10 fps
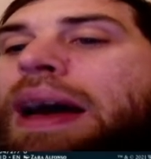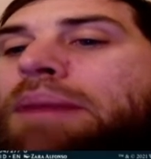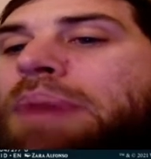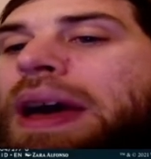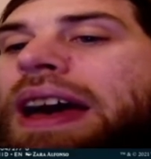
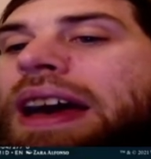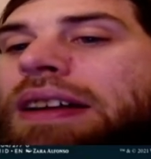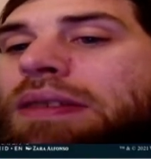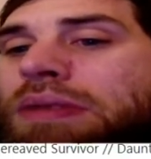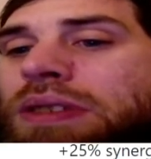that
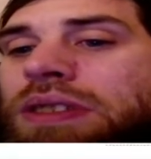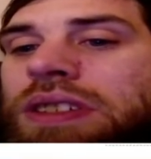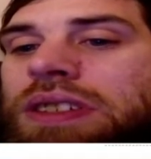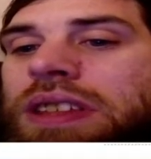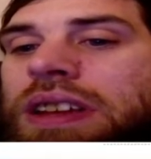bad. What
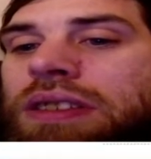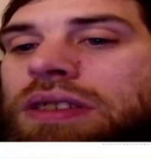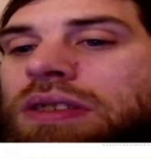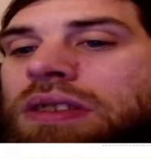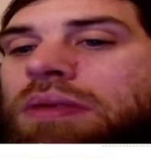does this thing
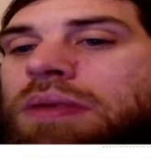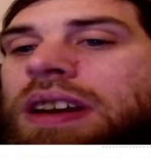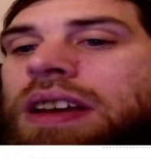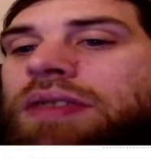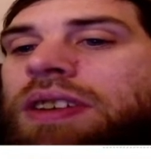do?
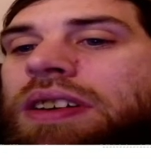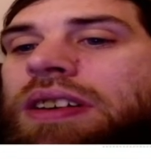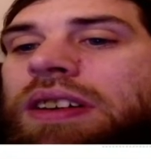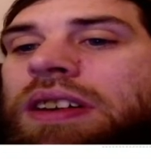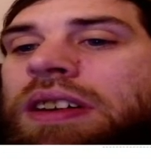
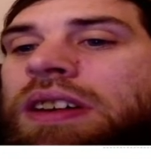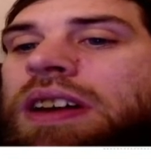Whenever